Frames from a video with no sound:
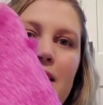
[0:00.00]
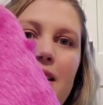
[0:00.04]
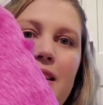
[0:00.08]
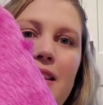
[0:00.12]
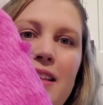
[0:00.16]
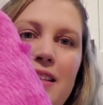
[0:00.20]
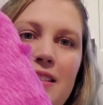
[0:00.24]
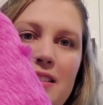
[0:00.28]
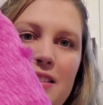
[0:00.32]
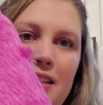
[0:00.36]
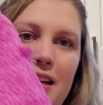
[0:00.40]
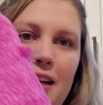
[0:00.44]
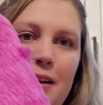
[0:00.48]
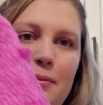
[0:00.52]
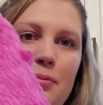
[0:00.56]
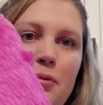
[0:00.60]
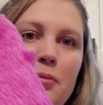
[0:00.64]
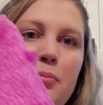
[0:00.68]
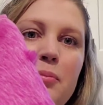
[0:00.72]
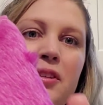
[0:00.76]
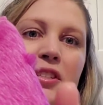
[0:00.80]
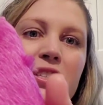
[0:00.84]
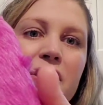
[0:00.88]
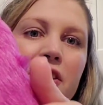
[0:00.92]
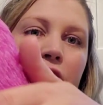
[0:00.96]
this type of
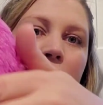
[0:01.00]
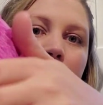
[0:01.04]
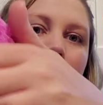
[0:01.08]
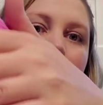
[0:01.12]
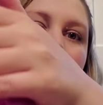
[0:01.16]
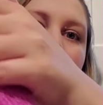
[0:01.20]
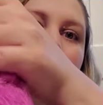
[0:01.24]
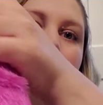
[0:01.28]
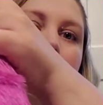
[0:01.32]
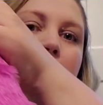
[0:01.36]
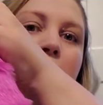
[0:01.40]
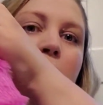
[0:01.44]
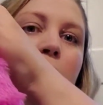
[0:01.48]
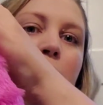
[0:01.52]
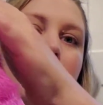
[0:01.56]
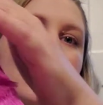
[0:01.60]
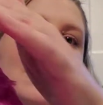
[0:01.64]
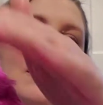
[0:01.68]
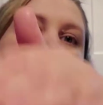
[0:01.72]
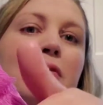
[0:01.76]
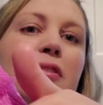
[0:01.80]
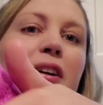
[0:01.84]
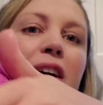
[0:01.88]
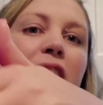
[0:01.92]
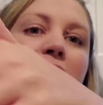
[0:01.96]
material that when
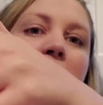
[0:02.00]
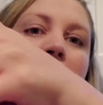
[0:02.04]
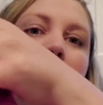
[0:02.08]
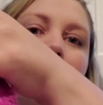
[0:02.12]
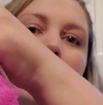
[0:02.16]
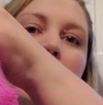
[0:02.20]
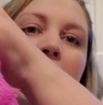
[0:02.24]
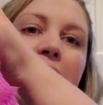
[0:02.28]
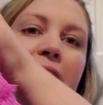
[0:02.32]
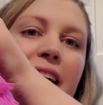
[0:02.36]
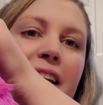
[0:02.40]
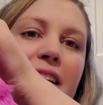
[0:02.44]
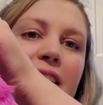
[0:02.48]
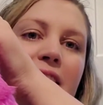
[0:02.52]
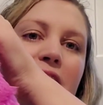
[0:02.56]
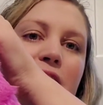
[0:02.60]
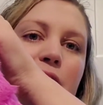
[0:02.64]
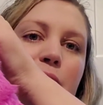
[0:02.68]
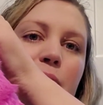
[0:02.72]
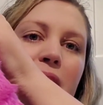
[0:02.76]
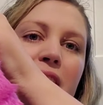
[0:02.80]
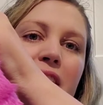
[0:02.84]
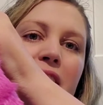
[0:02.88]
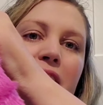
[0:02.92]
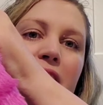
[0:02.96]
you run your hand this
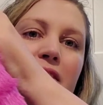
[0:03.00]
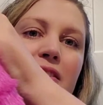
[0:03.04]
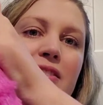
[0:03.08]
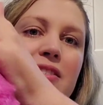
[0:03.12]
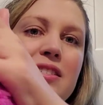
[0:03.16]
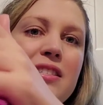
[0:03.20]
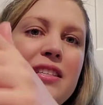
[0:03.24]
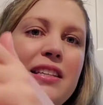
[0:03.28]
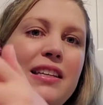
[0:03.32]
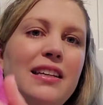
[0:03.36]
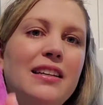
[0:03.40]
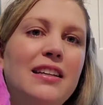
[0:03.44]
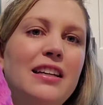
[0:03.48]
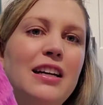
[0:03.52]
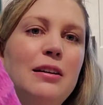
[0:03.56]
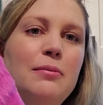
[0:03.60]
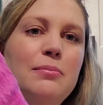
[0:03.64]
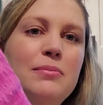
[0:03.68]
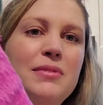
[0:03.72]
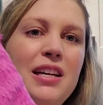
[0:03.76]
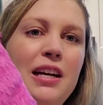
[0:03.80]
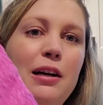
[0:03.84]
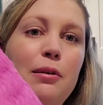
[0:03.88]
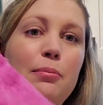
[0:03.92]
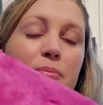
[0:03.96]
way, you can see it
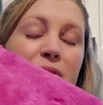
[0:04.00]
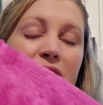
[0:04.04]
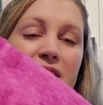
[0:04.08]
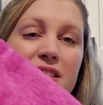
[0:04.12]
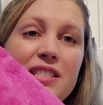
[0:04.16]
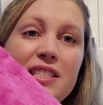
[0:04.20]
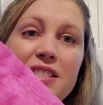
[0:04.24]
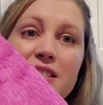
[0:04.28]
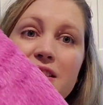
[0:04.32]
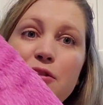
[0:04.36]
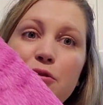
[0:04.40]
comes up. This is